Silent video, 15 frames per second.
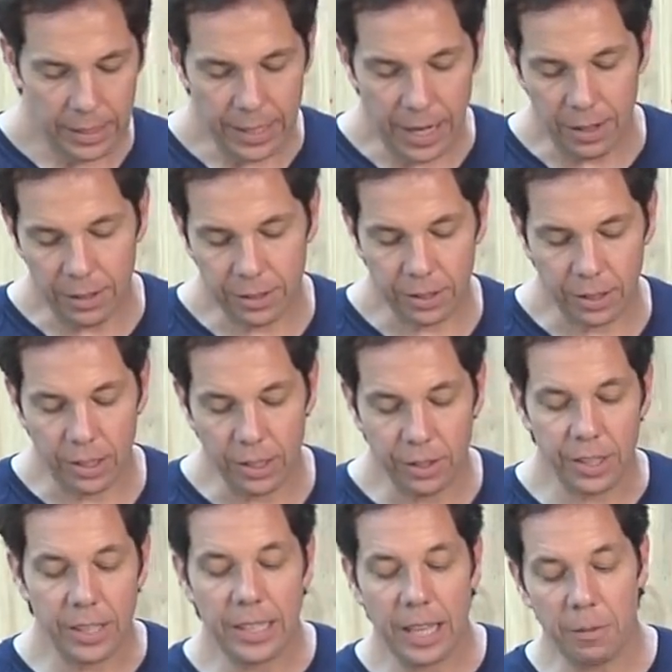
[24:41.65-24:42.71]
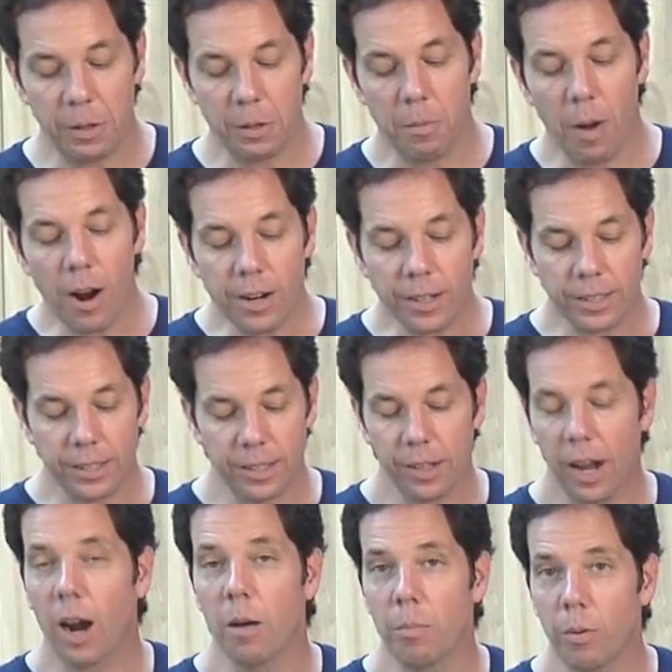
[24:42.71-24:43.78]
Now, it's a good thing that we marked
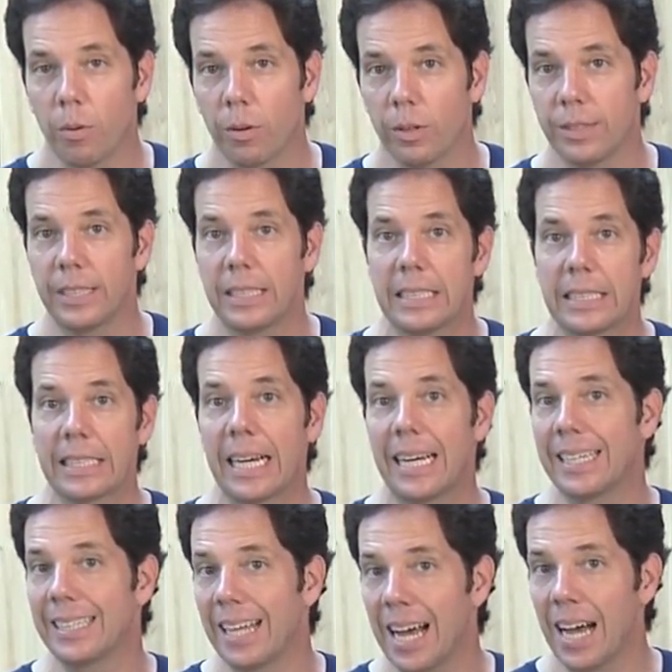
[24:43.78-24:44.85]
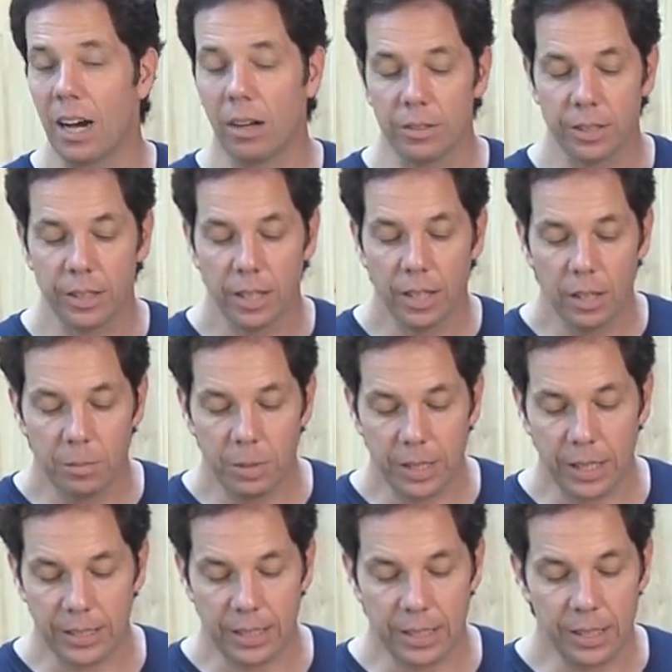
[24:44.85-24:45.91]
our boards inside and out,
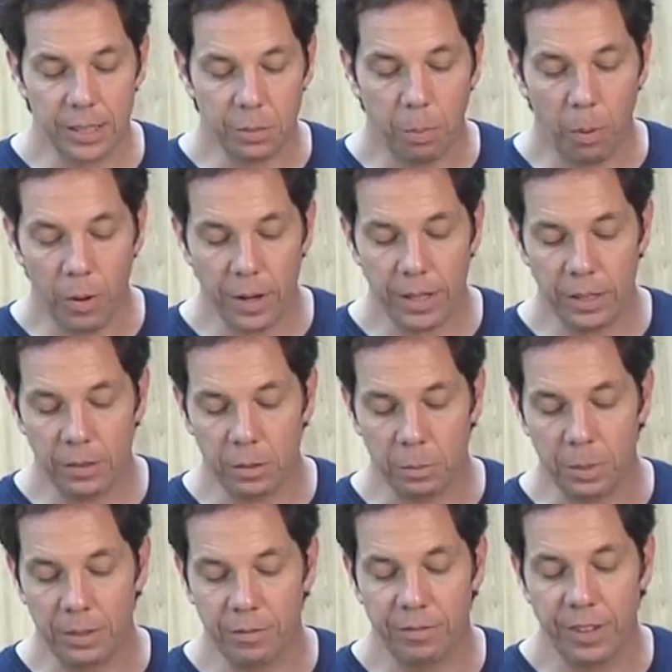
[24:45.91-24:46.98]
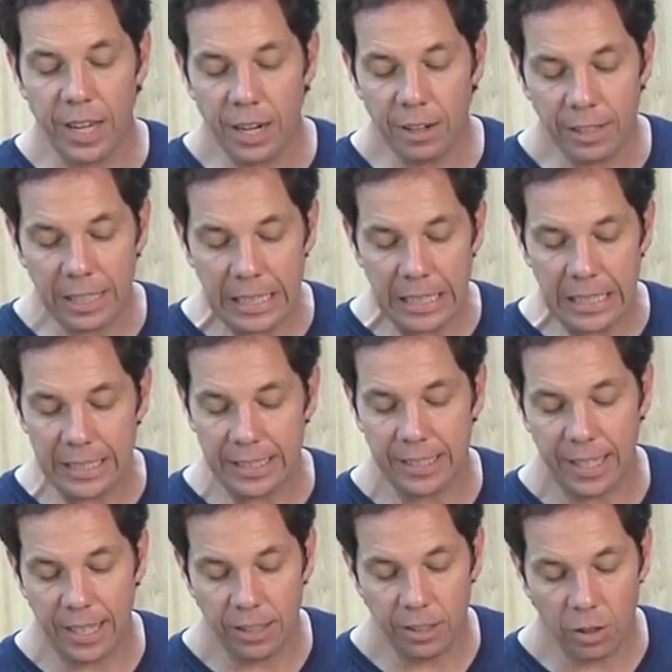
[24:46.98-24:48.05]
because at this point it would be very easy.
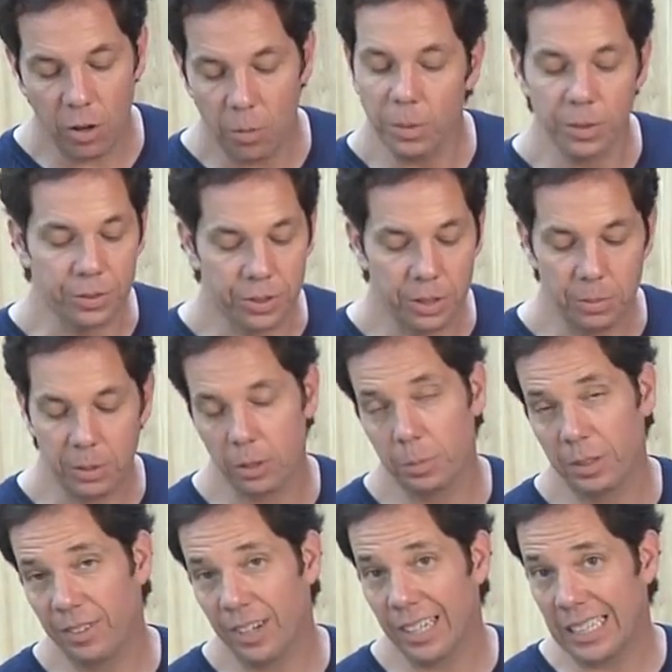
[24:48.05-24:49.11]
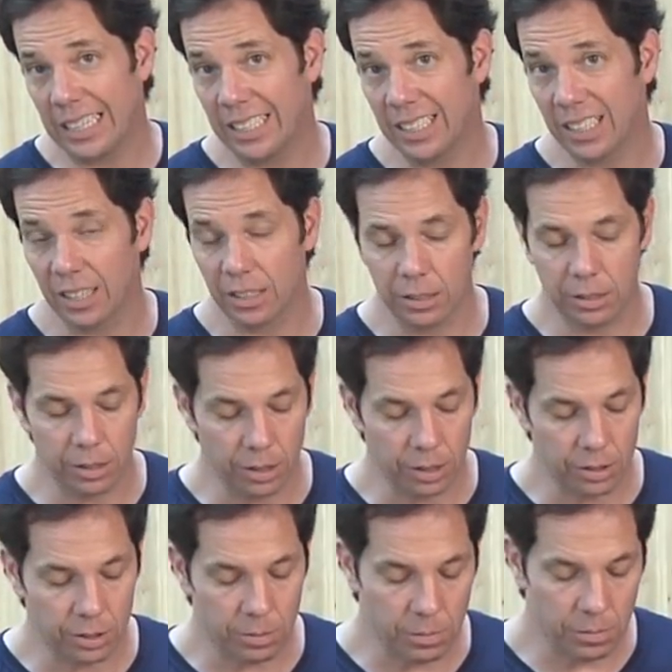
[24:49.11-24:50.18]
They look almost similar. It'd be very easy to
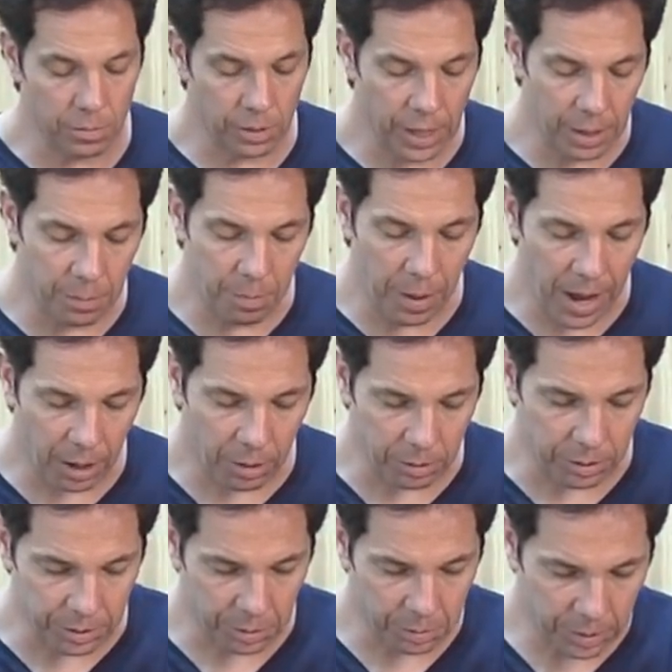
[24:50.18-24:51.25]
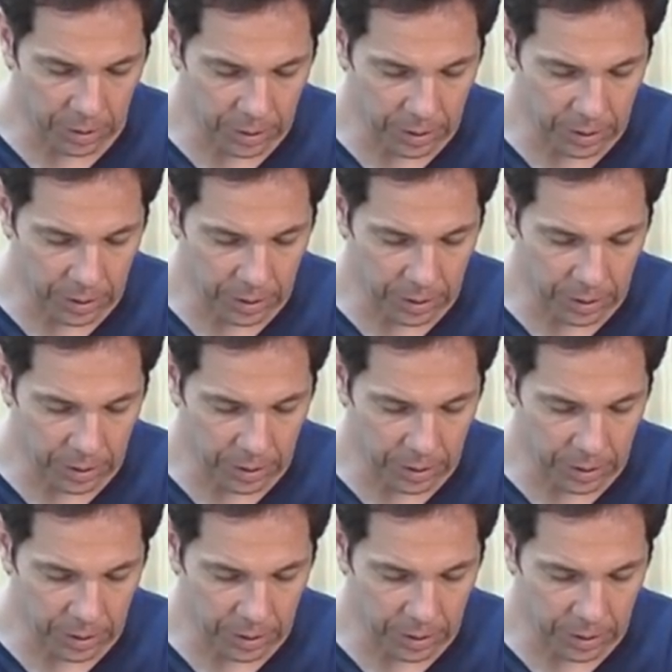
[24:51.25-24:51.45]
get it backwards, but